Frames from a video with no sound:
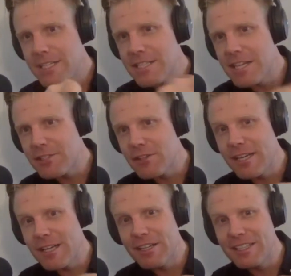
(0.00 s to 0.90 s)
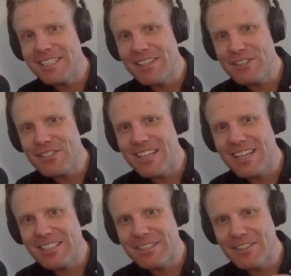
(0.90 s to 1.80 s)
center there on the other
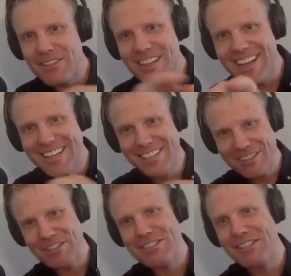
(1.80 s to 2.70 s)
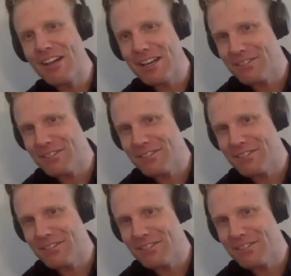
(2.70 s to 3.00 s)
side. There's a lot of